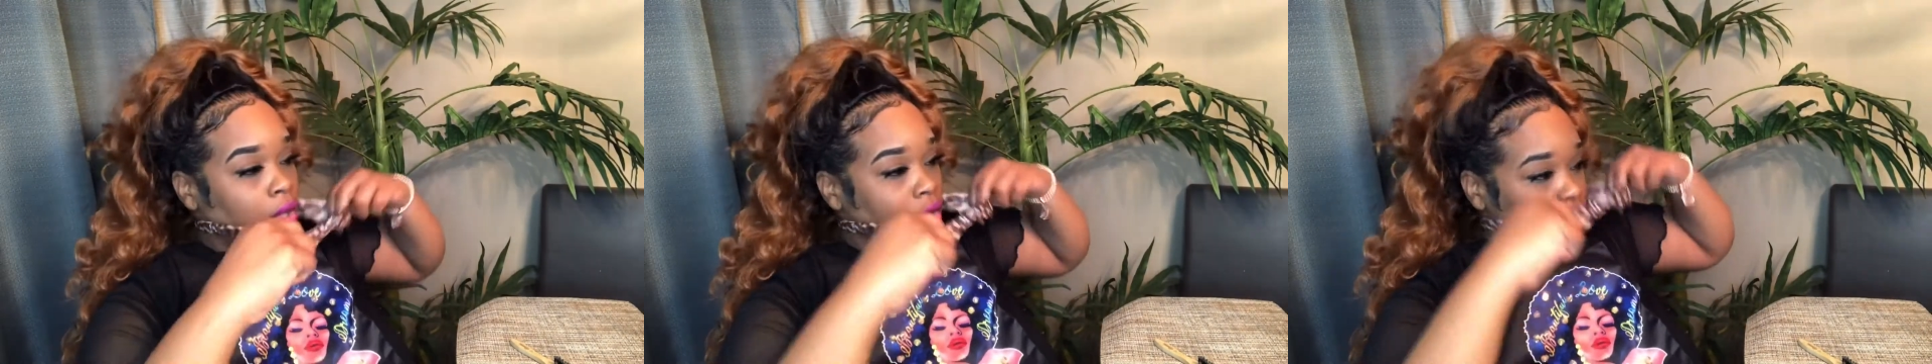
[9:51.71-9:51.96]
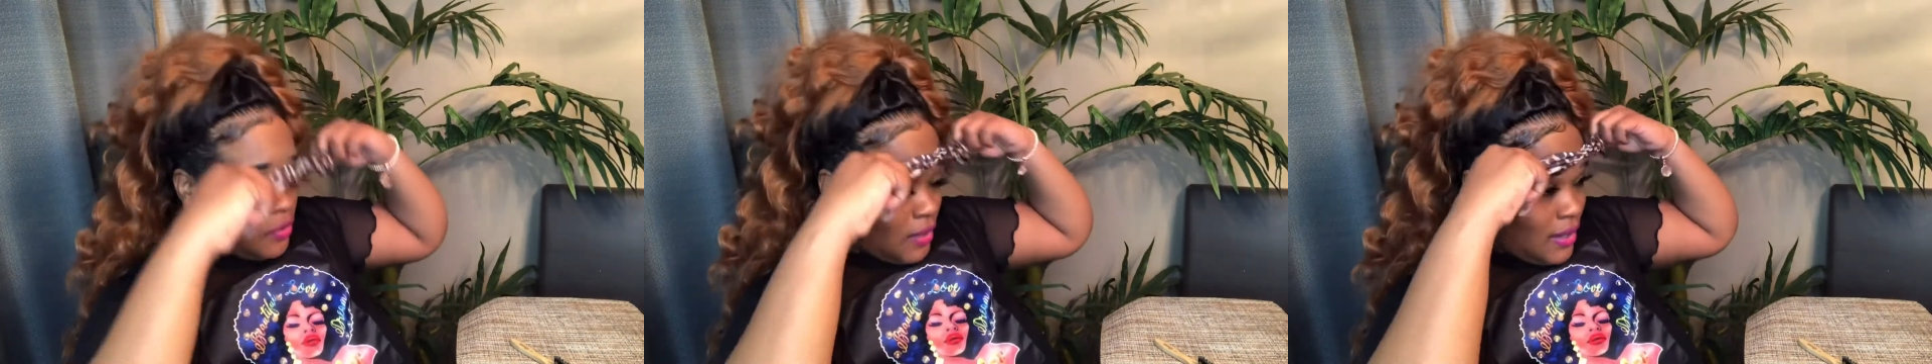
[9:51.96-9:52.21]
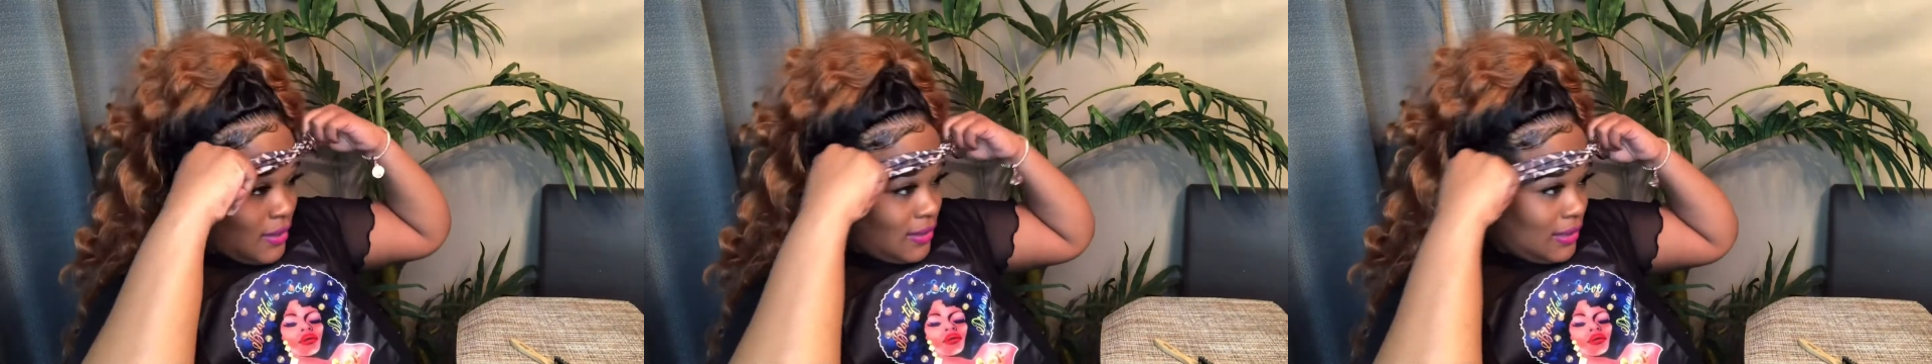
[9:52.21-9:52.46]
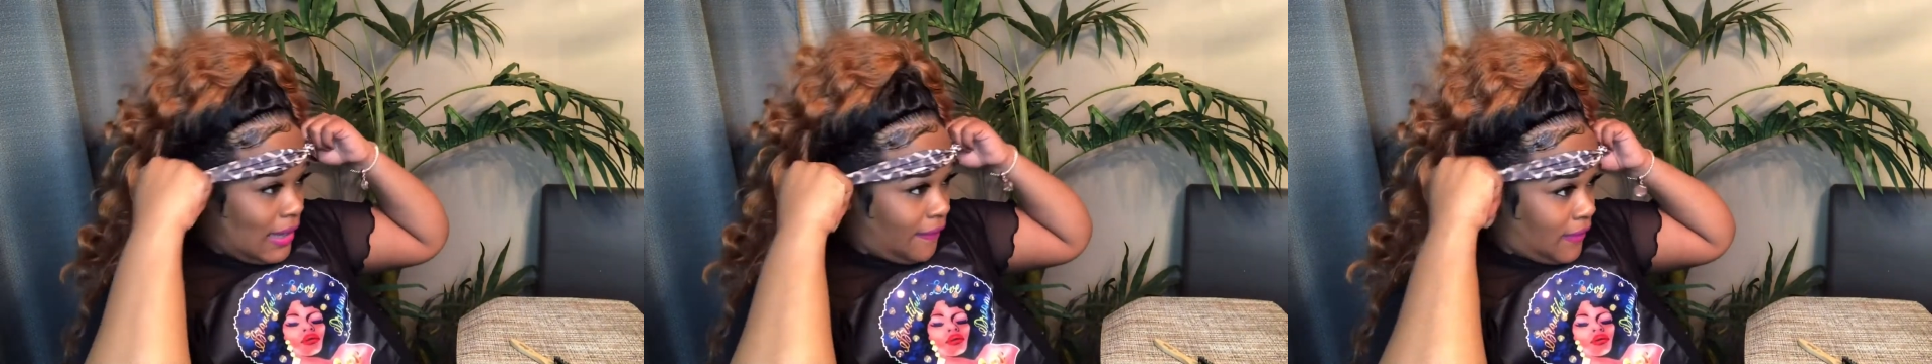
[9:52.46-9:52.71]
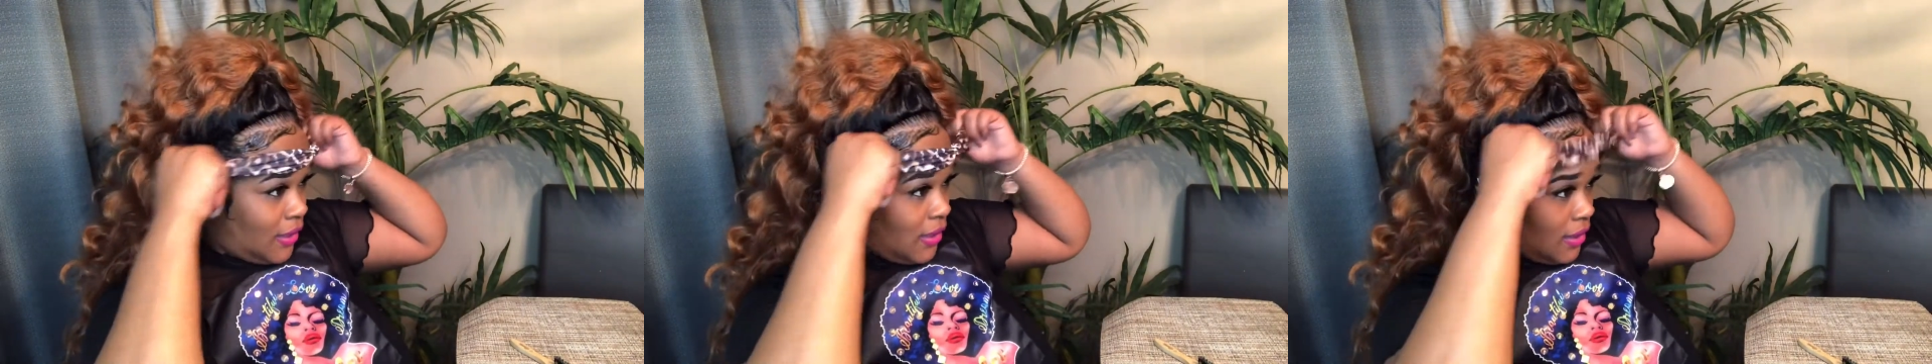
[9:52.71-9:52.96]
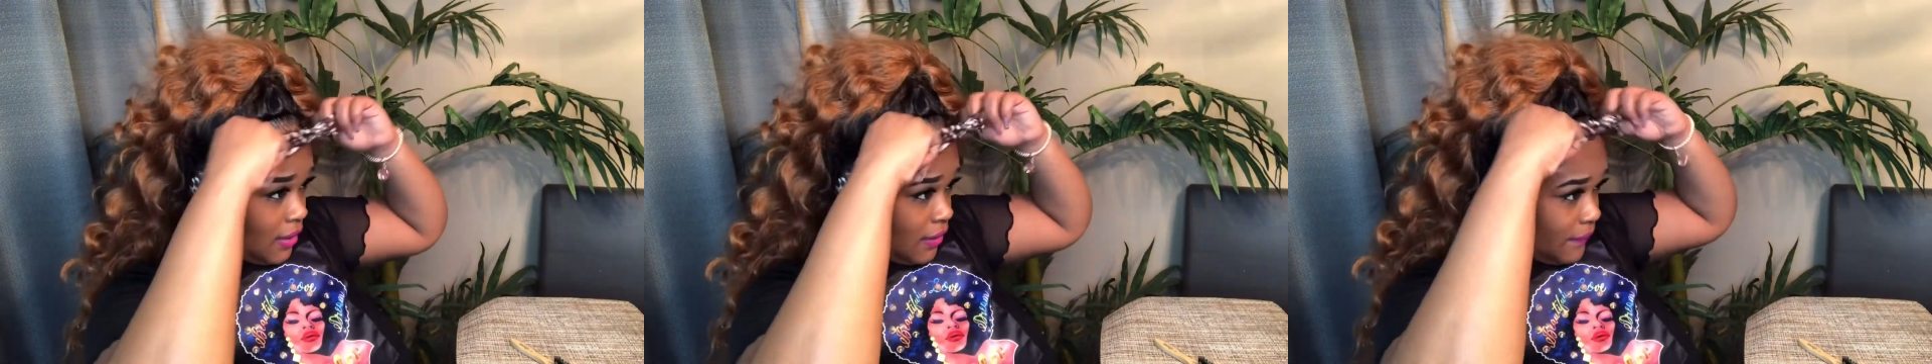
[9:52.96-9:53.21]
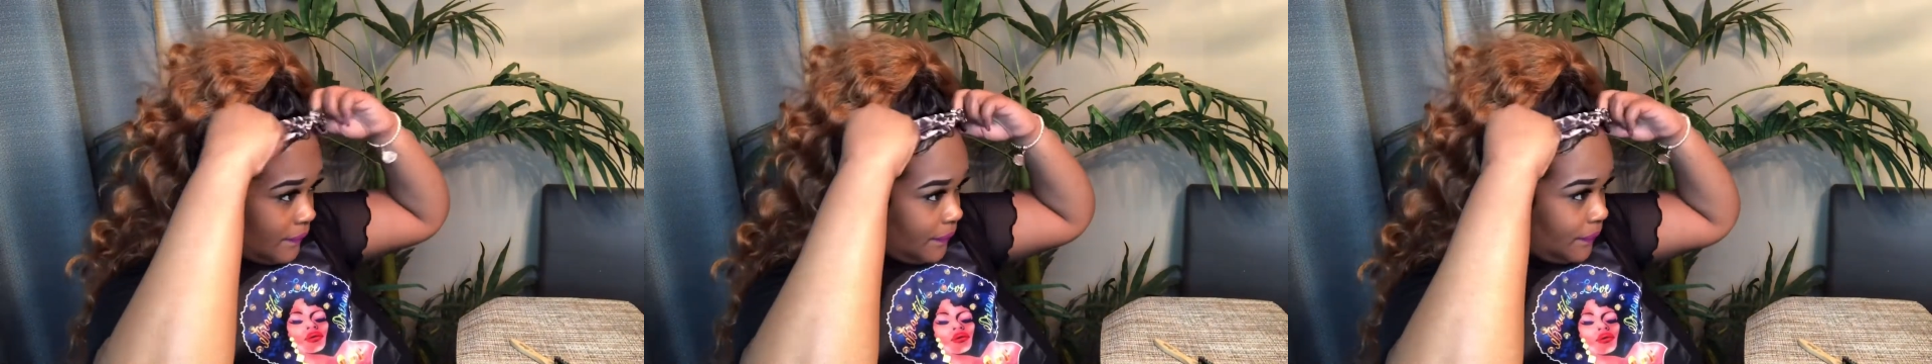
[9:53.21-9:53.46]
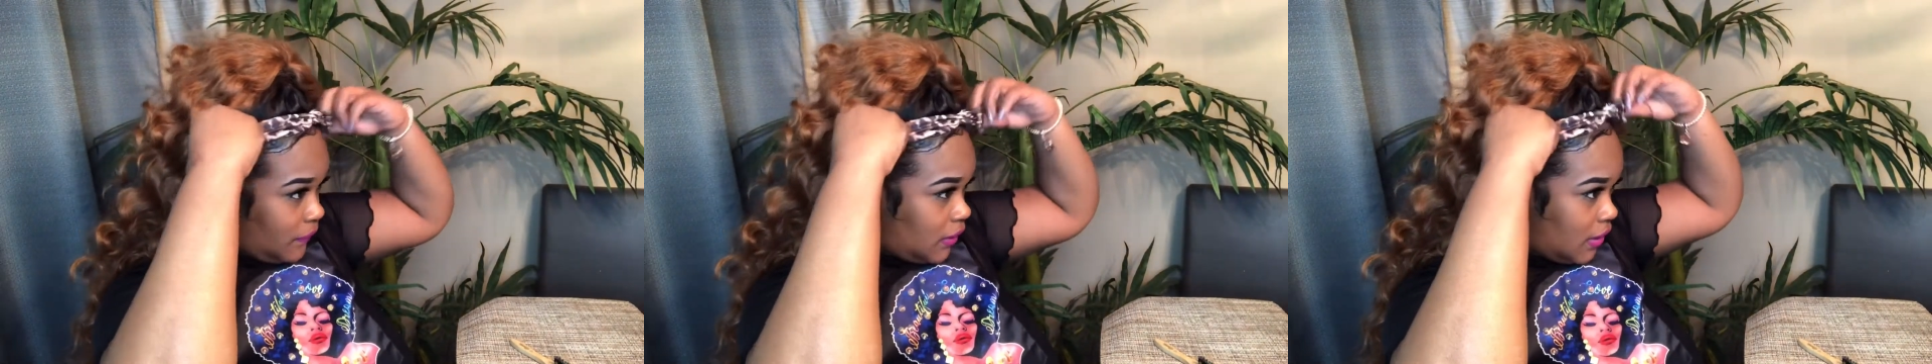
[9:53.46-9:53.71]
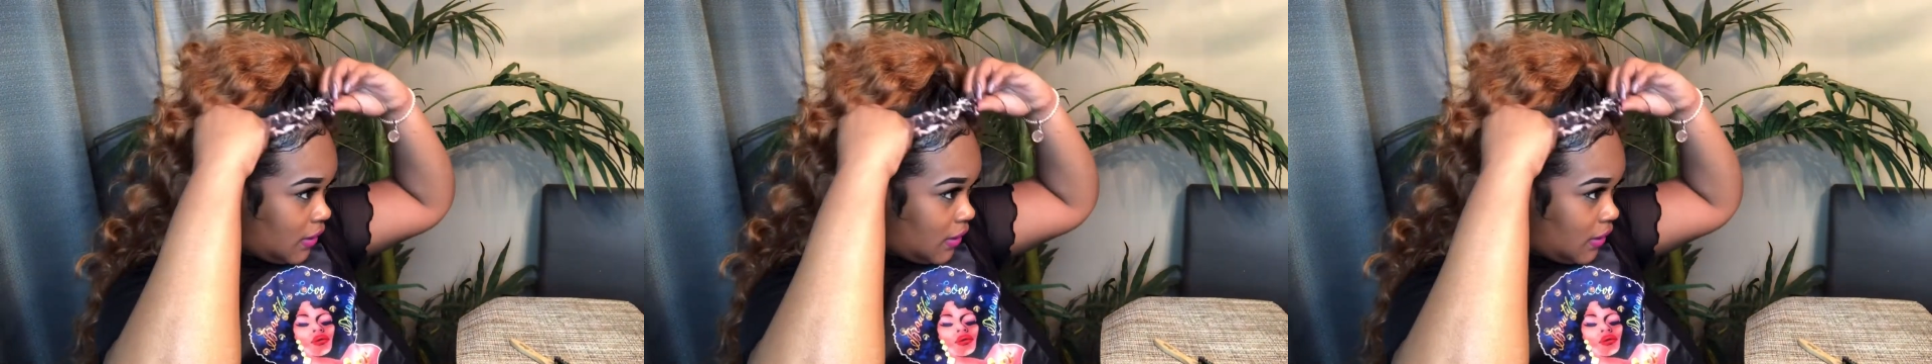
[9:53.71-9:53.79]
so I just left it in there.